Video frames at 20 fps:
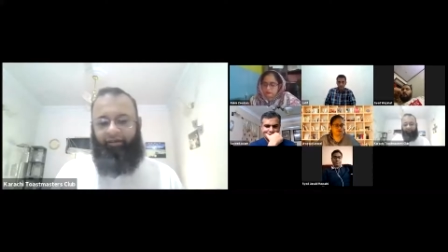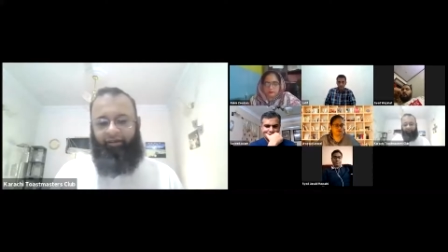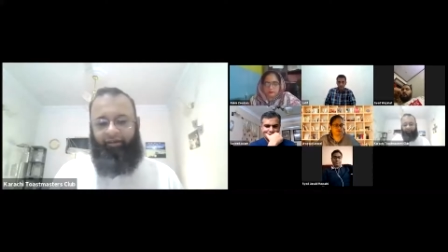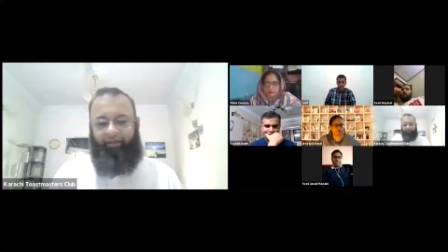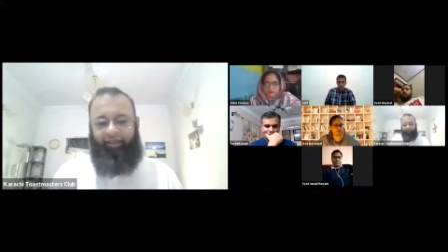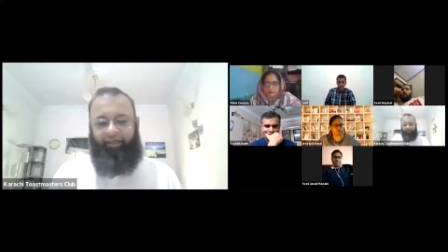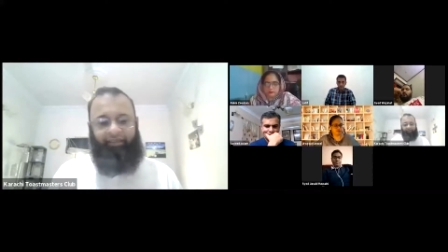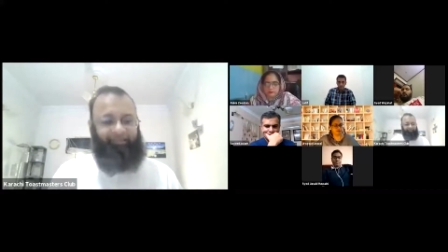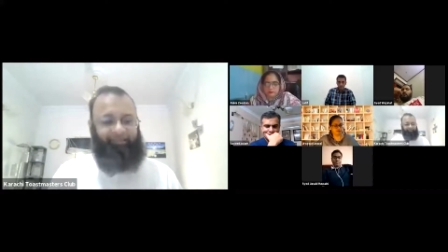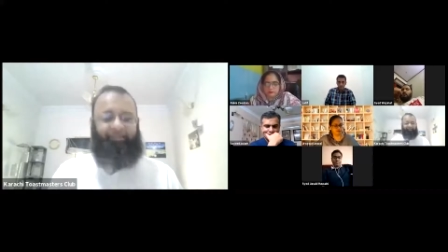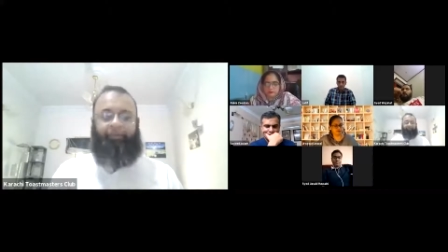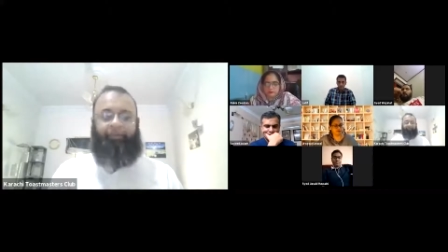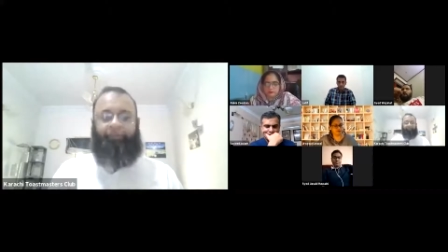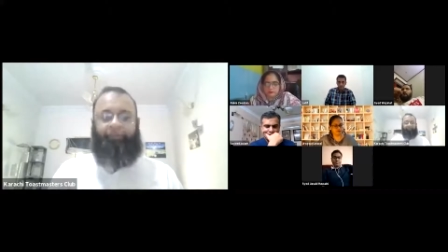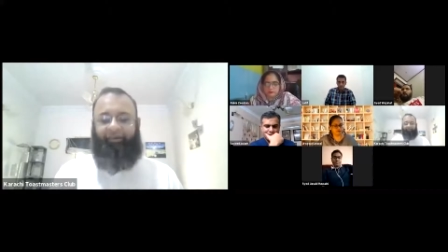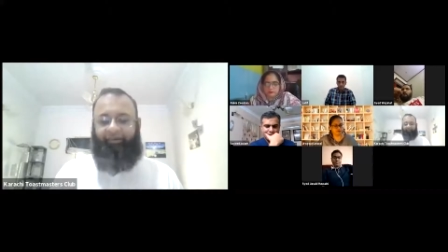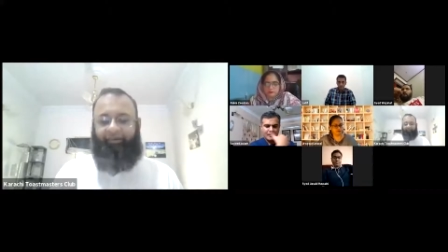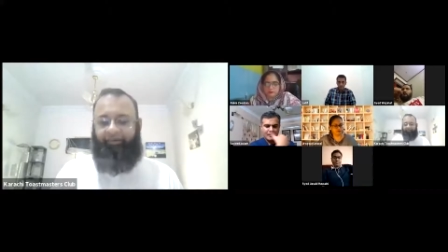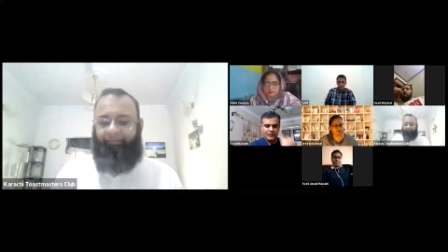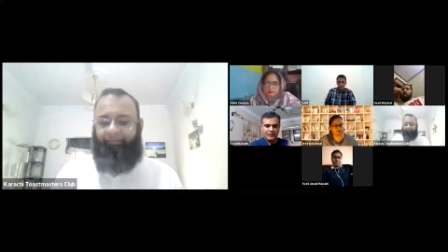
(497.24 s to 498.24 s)

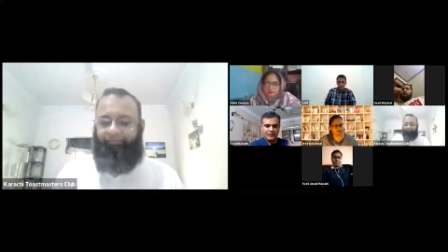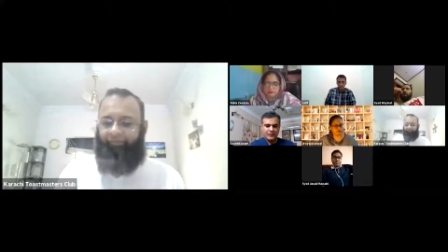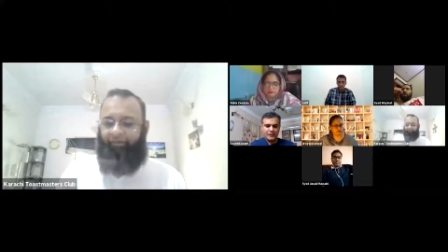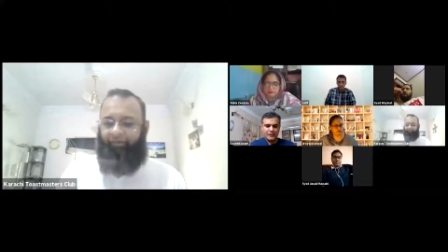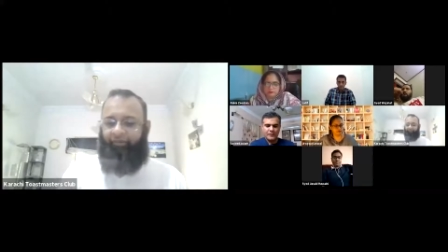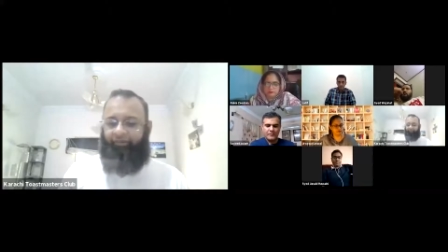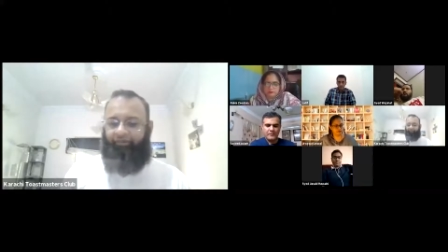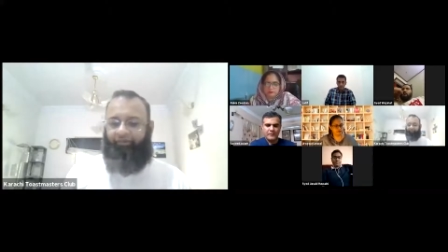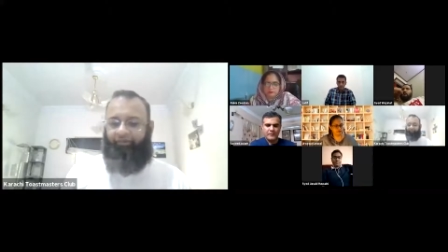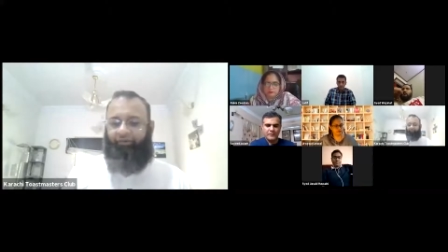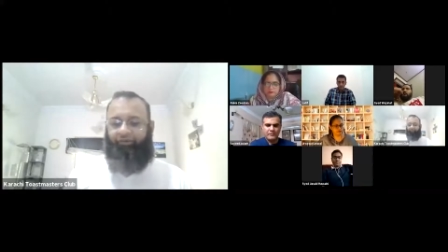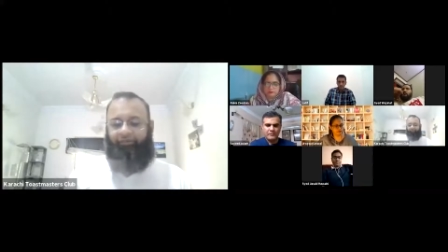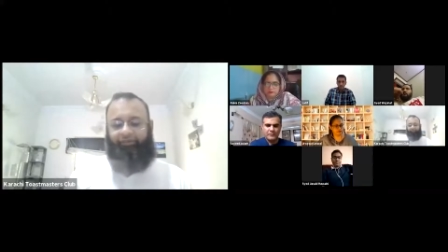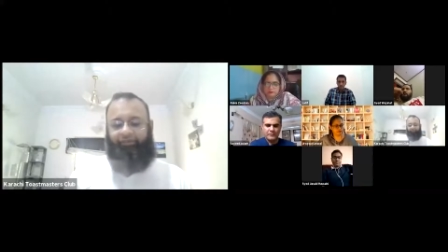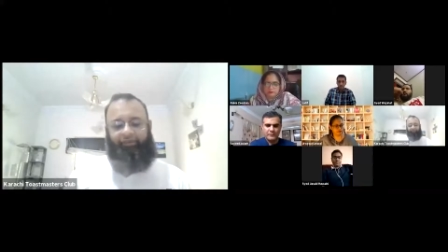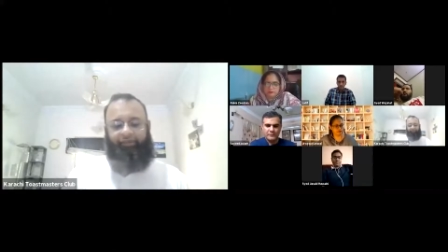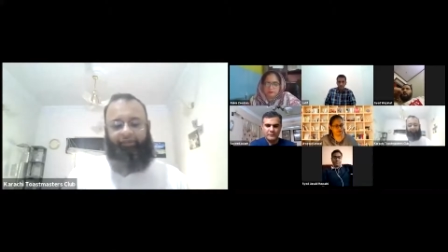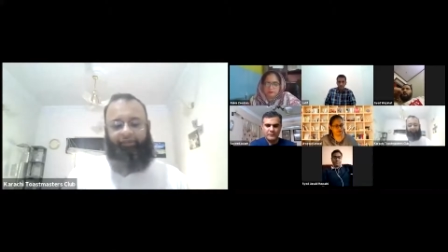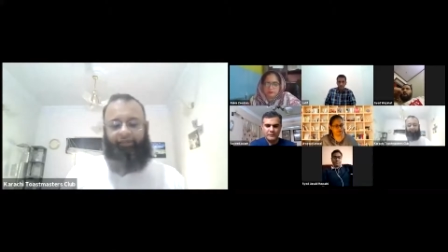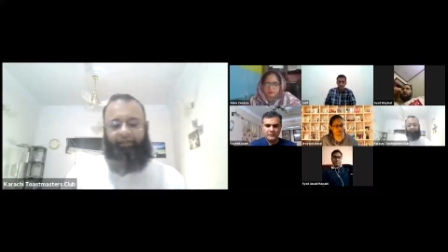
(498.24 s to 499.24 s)
insipid.
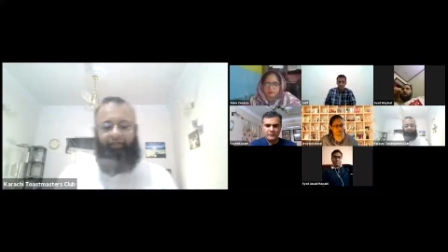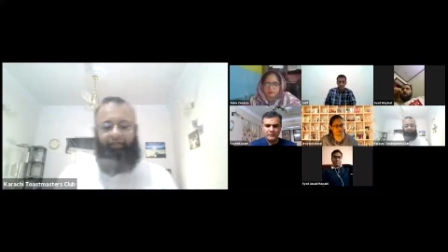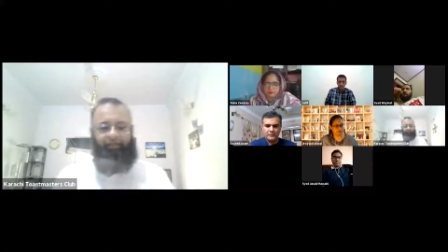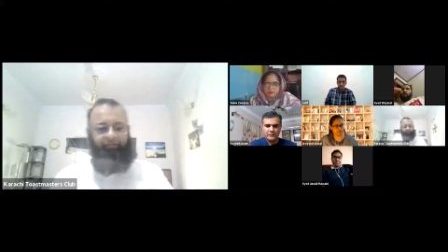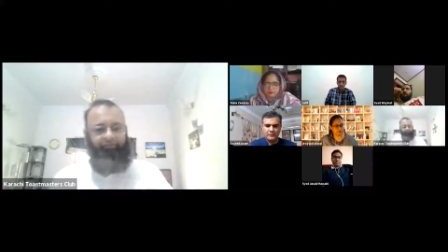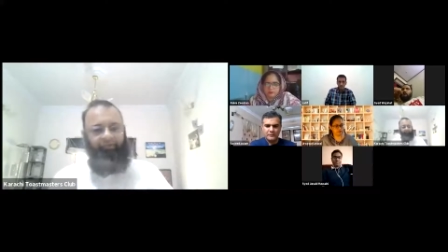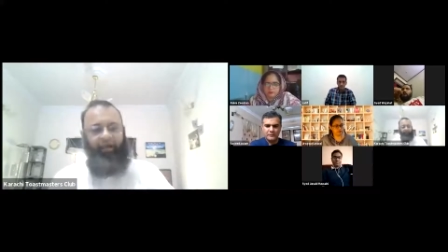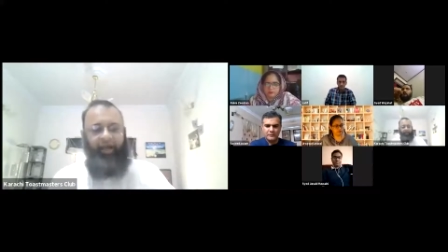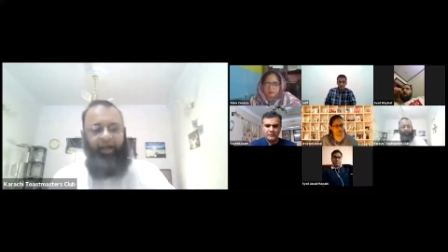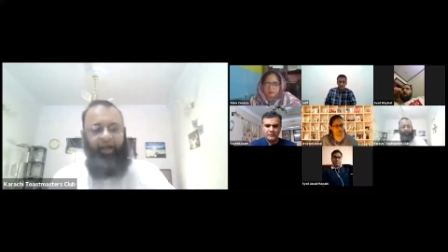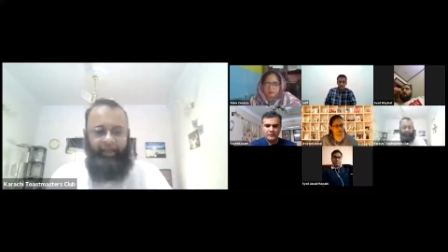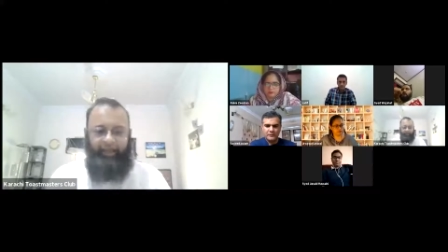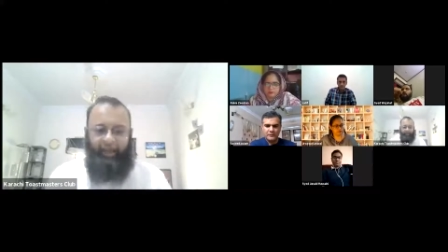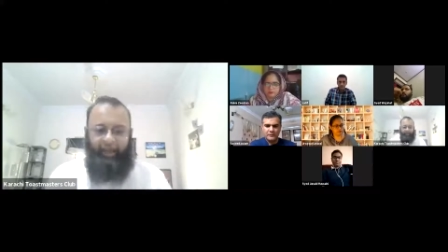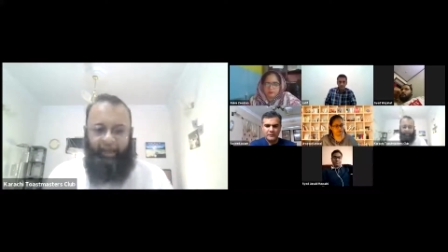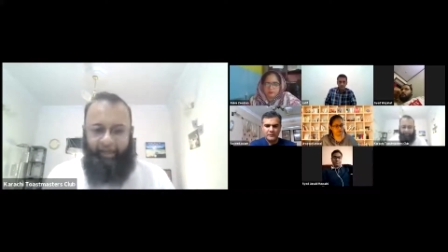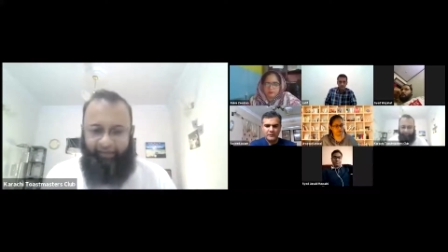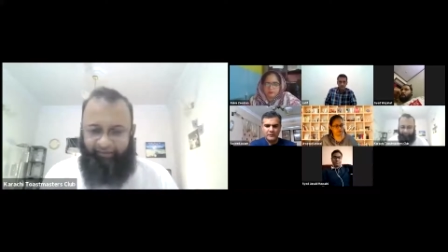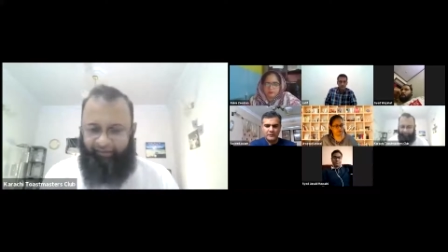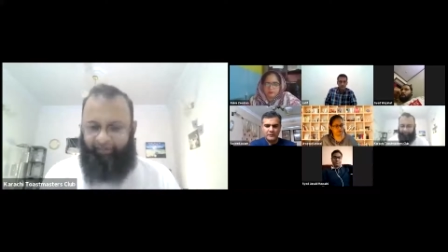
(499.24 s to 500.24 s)
So
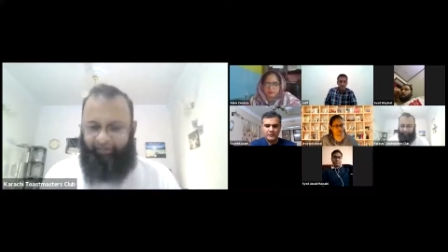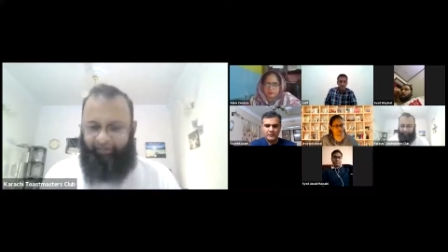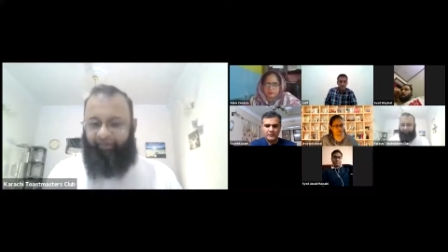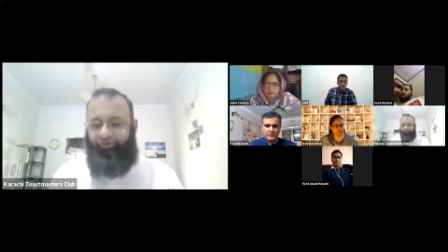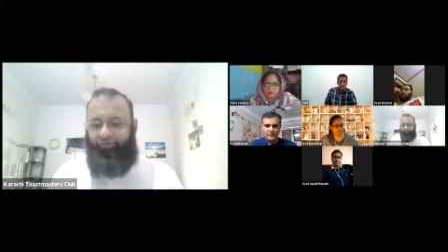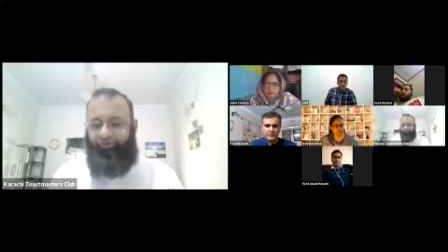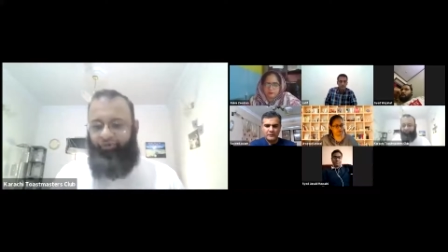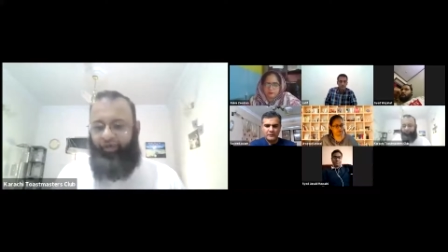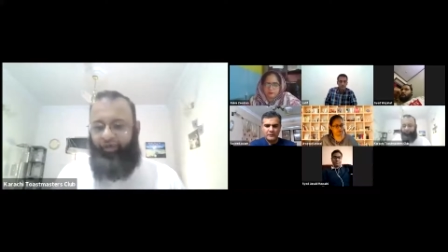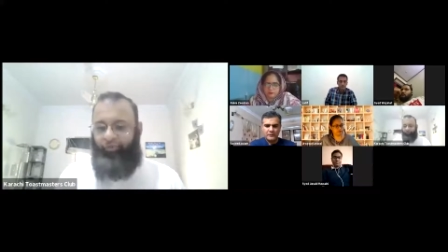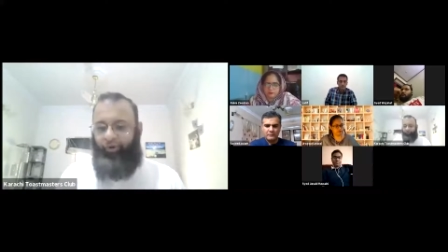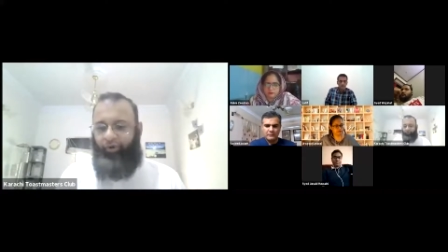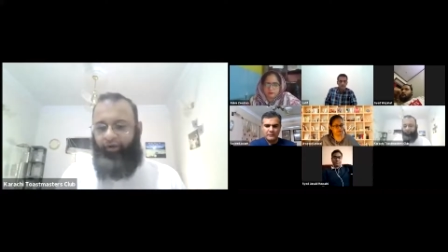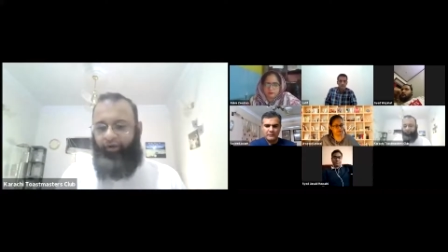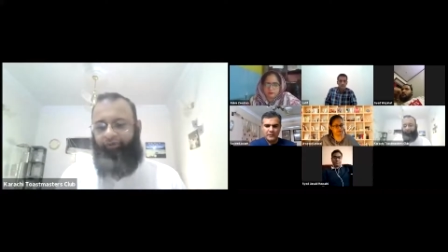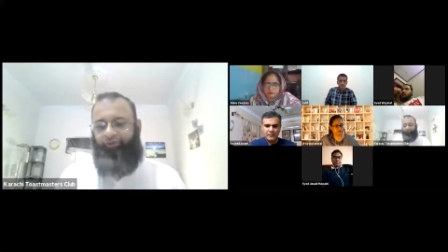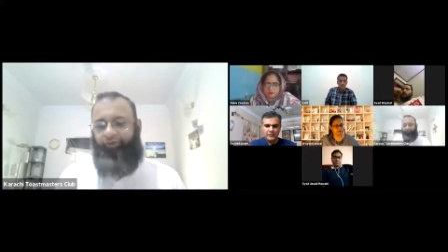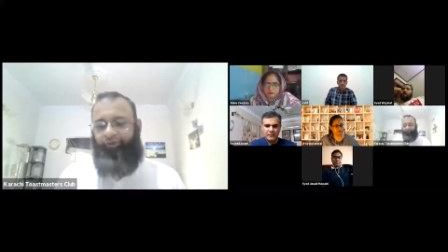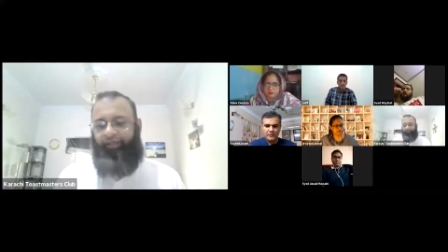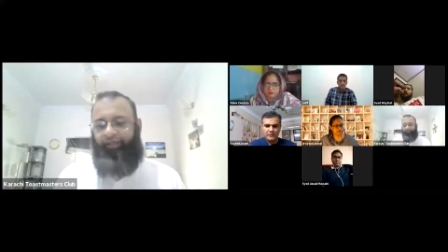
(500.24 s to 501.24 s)
I suggest to
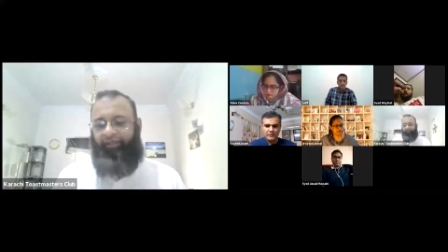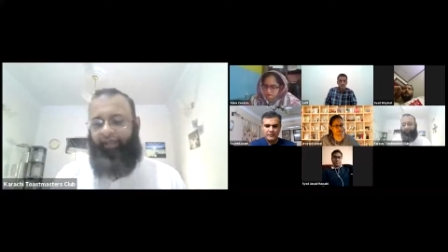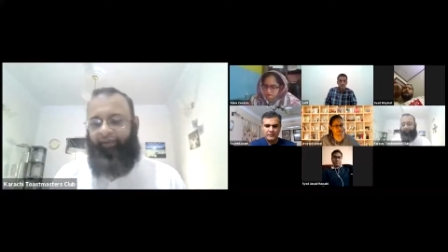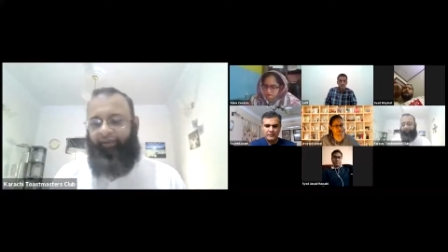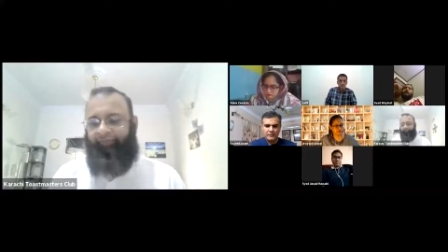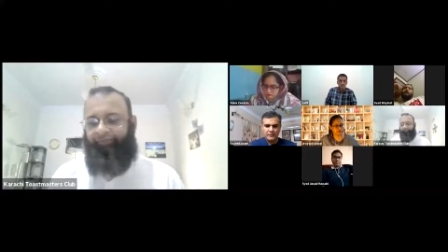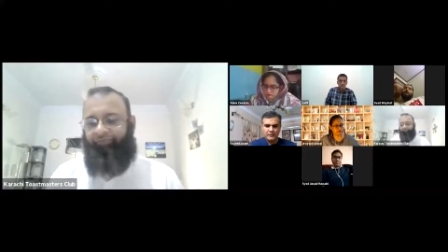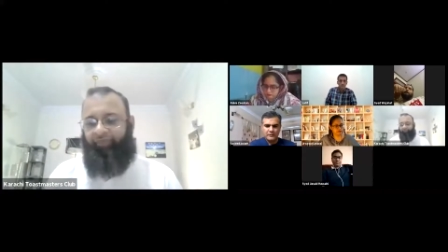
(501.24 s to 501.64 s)
avoid doing that.